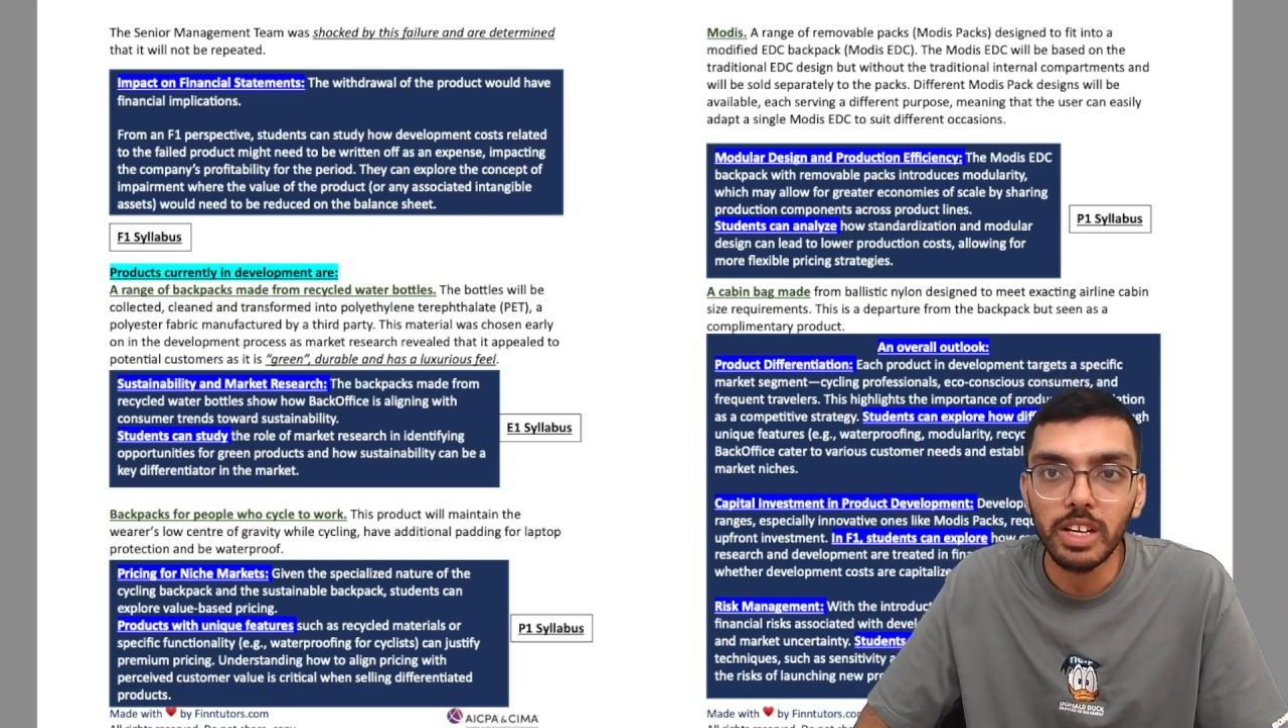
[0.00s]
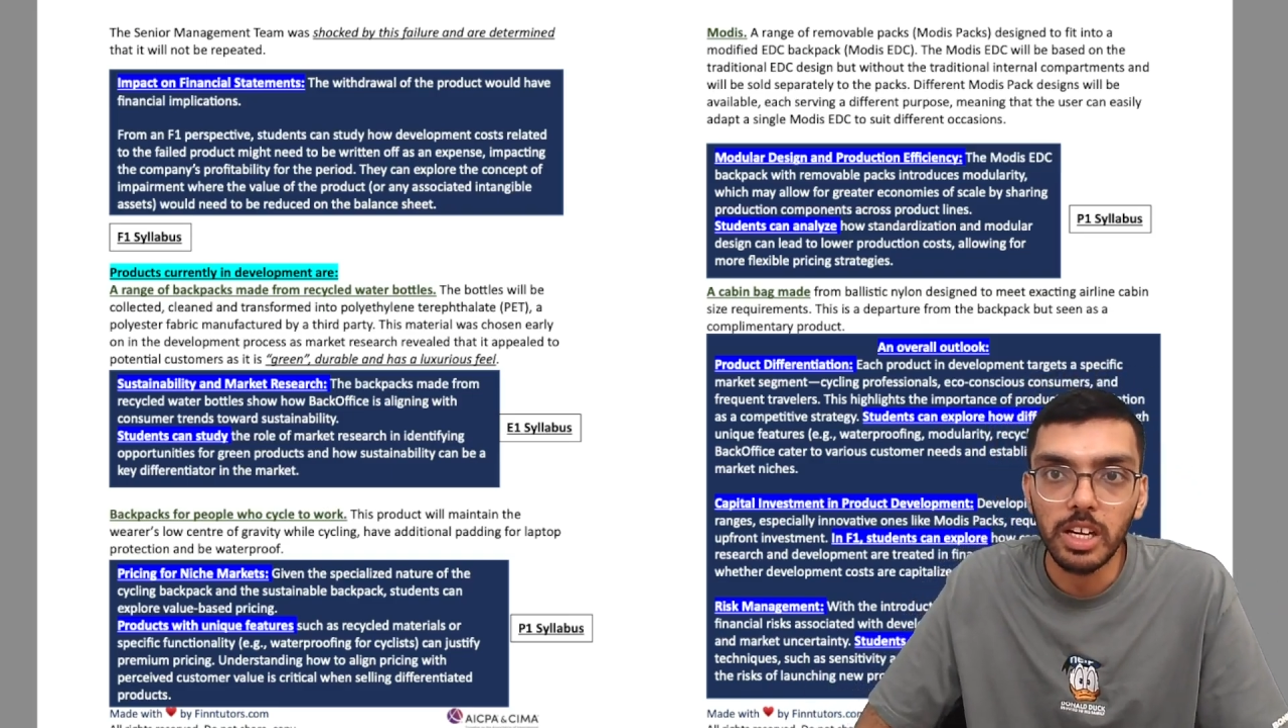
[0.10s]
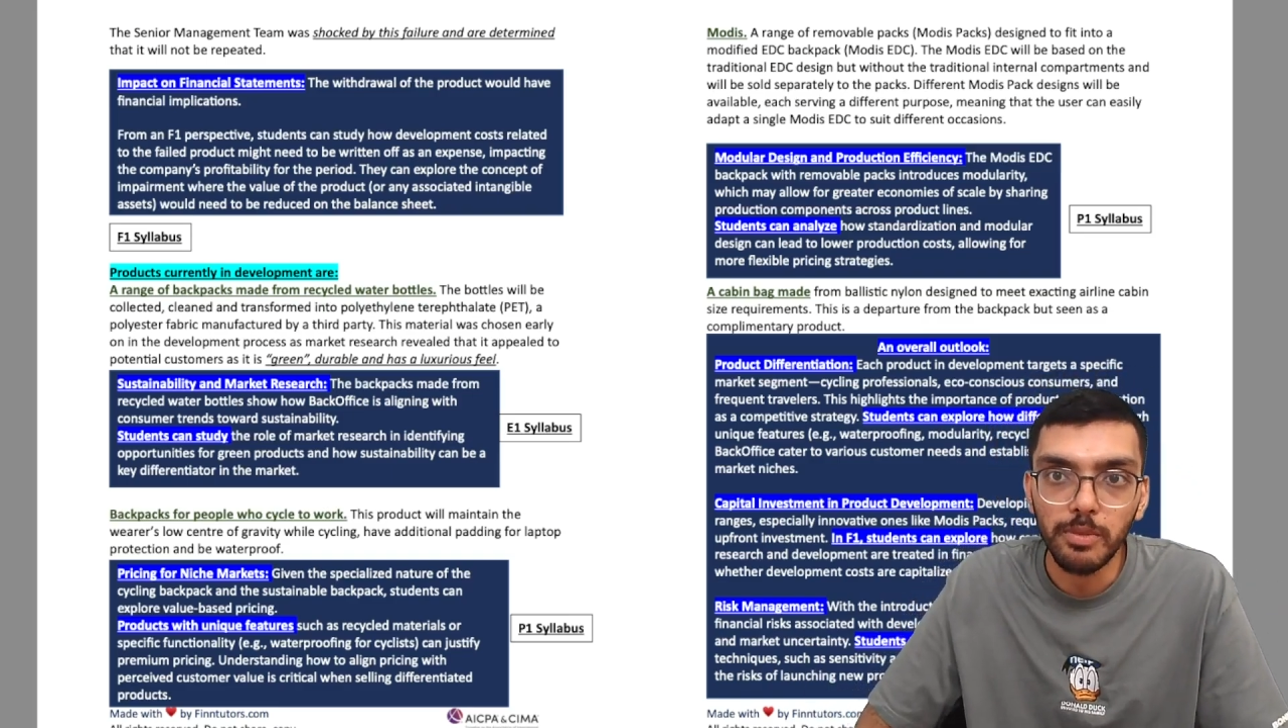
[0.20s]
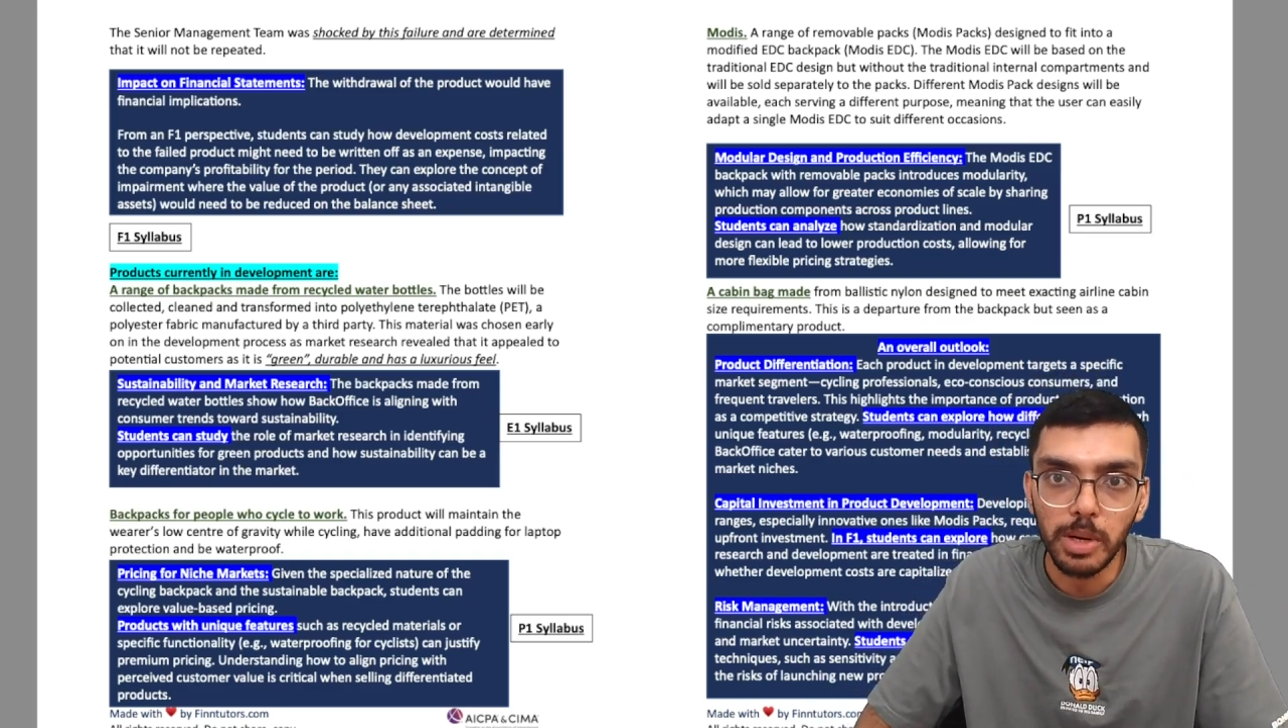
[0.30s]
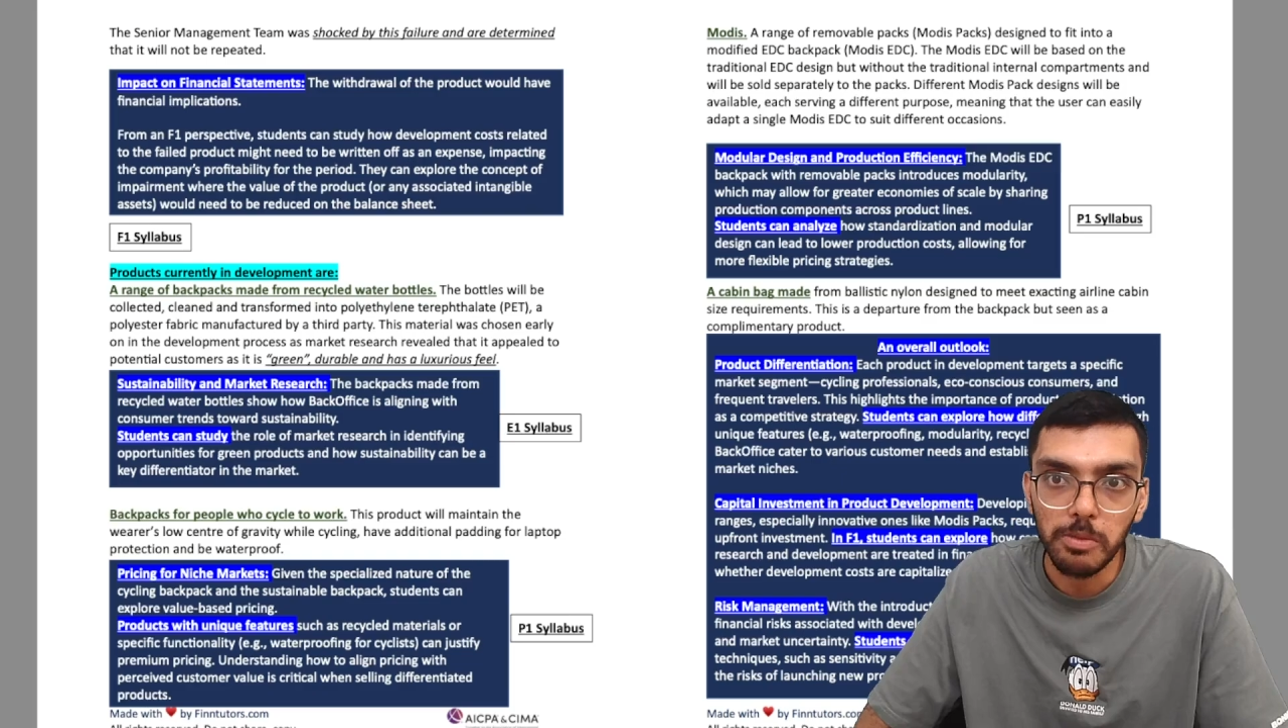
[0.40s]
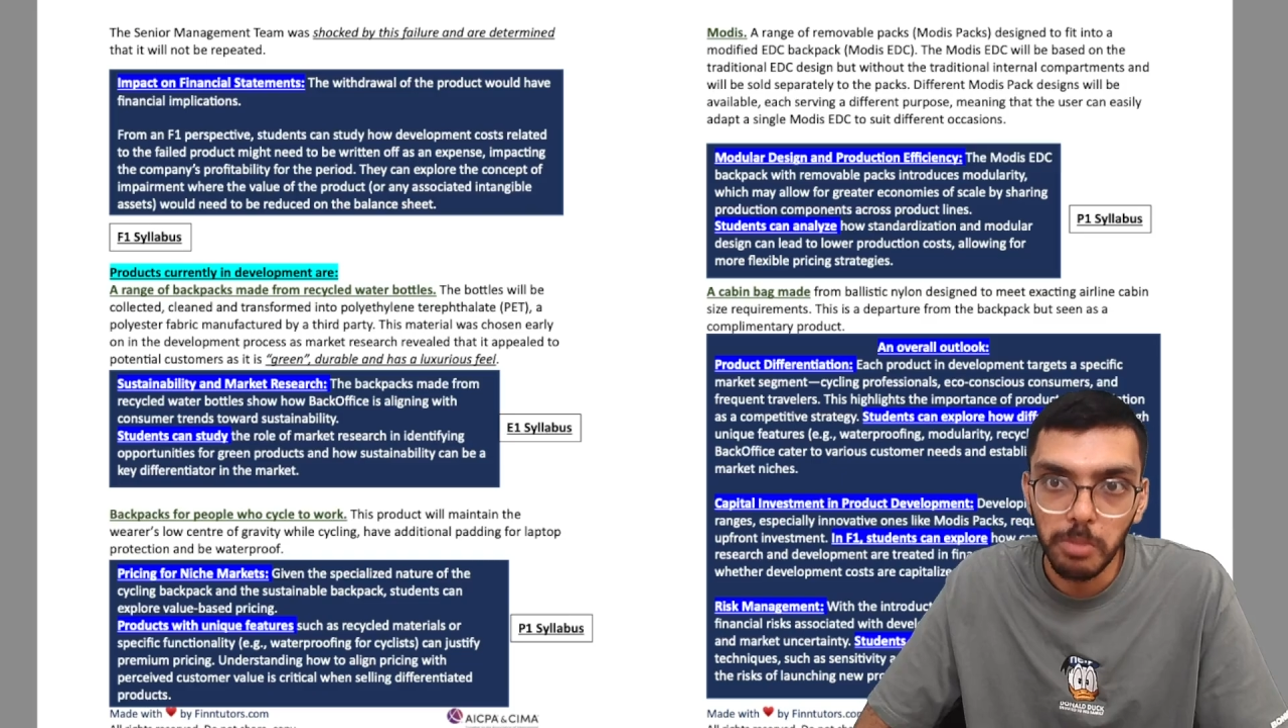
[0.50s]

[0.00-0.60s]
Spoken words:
different